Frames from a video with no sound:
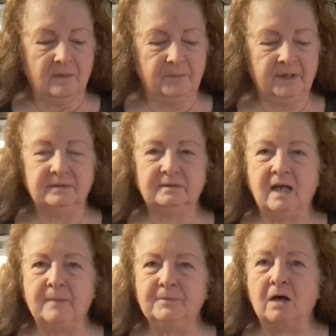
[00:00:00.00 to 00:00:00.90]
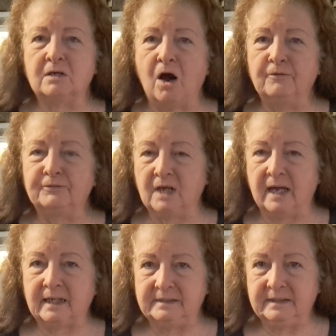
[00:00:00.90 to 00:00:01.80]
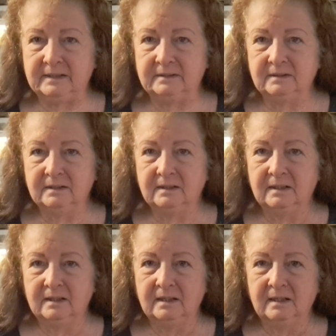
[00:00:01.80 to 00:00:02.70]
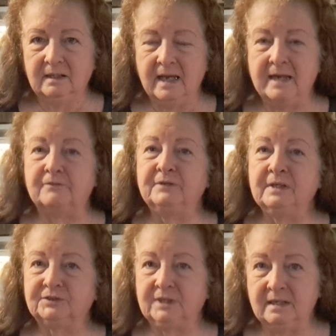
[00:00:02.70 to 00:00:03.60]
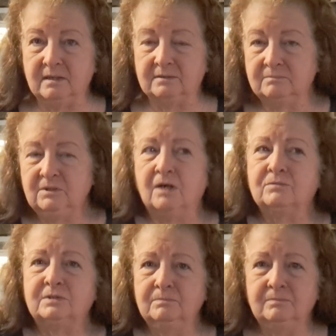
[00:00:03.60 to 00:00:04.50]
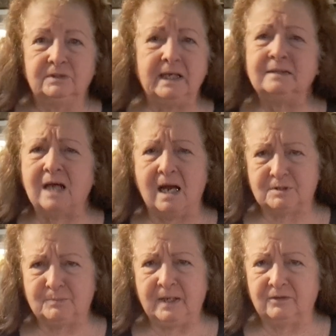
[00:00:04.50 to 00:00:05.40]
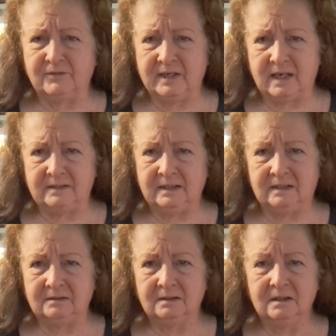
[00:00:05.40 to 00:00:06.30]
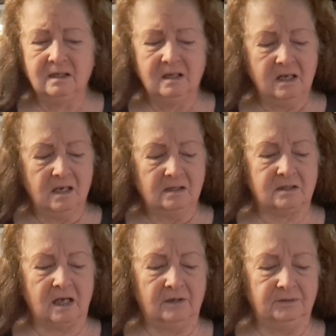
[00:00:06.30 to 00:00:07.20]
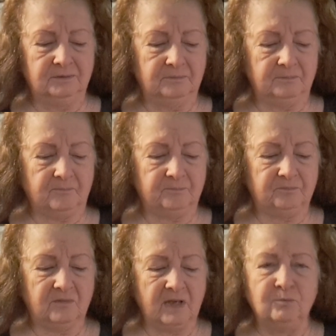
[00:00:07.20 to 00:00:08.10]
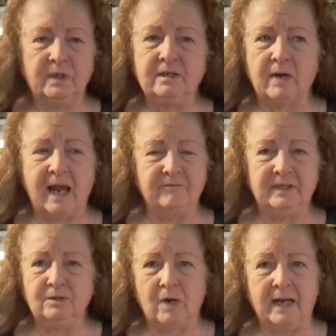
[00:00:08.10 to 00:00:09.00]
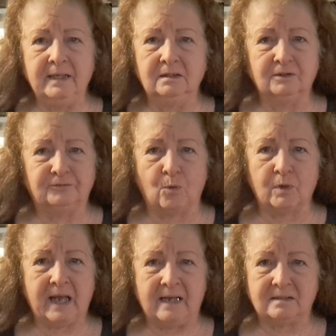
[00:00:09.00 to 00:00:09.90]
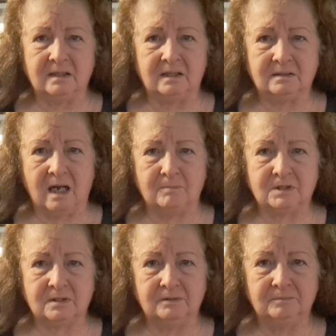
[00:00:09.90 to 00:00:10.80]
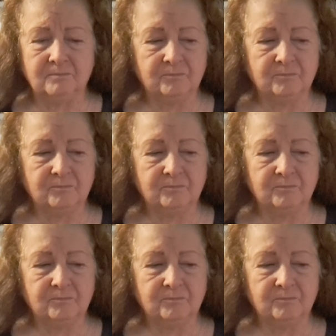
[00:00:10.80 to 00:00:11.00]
But I'm not coughing like I did. And I feel 10 times better than I did. So, and we don't have any rain in the forecast anytime soon.